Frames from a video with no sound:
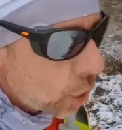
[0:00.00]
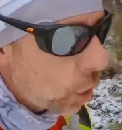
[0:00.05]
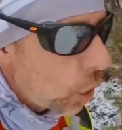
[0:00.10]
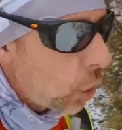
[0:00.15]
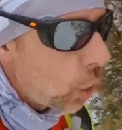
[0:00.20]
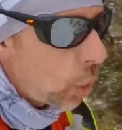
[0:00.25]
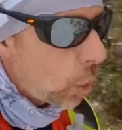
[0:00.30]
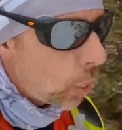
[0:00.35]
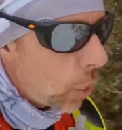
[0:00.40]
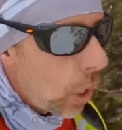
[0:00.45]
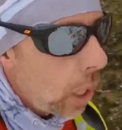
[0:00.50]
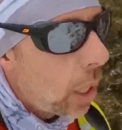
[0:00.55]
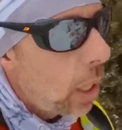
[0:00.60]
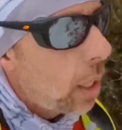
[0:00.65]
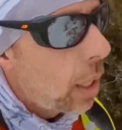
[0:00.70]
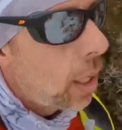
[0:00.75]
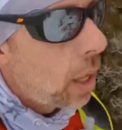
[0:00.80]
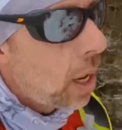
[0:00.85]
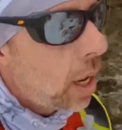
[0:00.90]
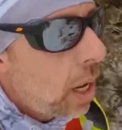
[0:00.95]
GU
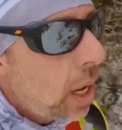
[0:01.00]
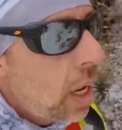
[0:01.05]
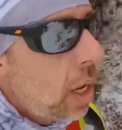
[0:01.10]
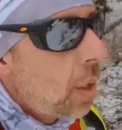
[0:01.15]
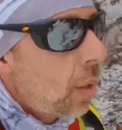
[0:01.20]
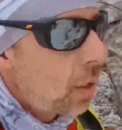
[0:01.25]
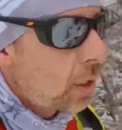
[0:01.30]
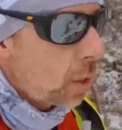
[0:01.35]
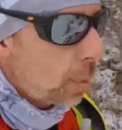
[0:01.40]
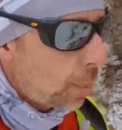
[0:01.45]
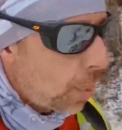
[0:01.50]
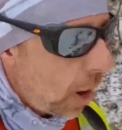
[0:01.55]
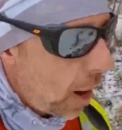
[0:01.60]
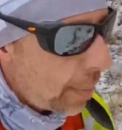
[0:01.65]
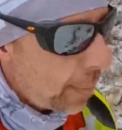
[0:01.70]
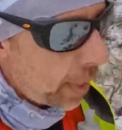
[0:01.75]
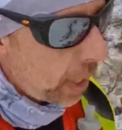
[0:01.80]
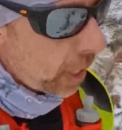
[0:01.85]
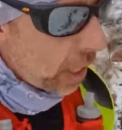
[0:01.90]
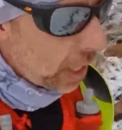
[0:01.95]
was the
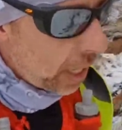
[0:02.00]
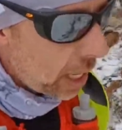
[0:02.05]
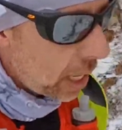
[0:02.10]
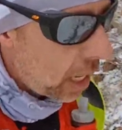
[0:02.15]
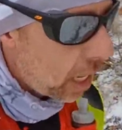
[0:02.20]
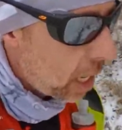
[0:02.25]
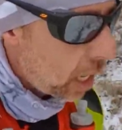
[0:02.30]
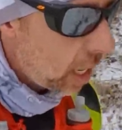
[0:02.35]
primary